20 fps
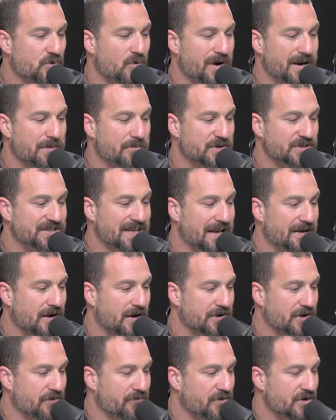20%
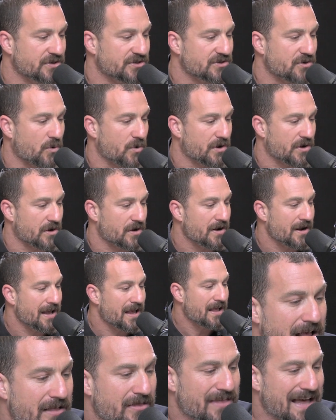on your first order.
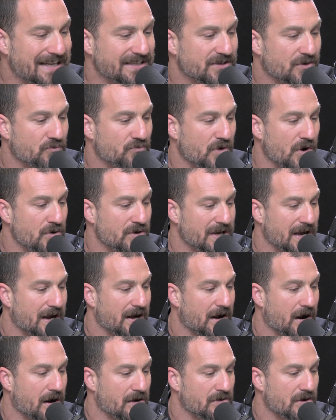That's
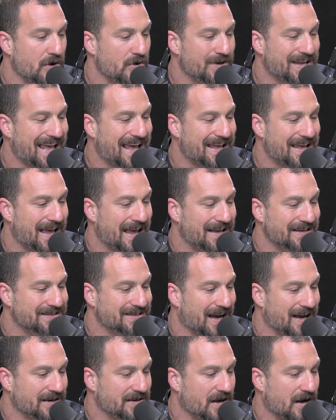Roka,
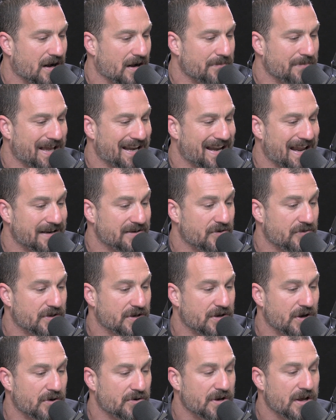ROKA.com, and enter the
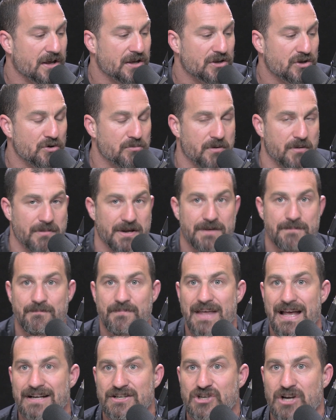code Huberman
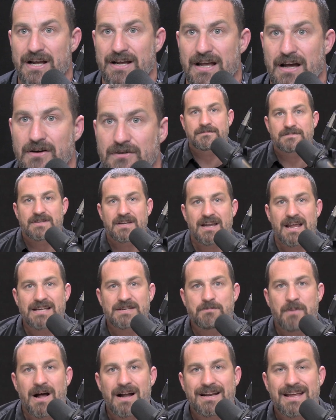at checkout.
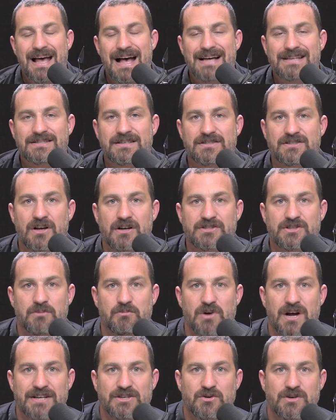Today's podcast is also
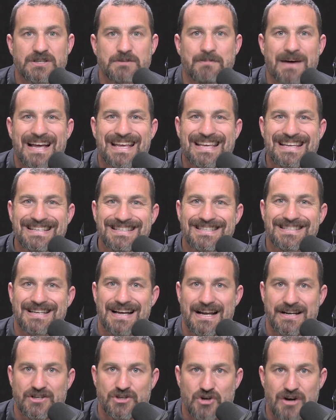brought to us by
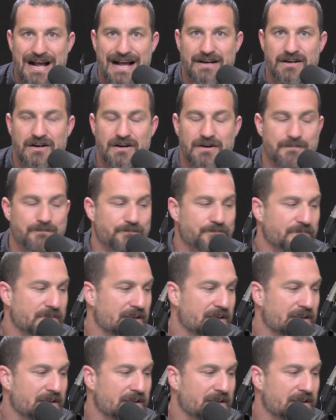Inside Tracker.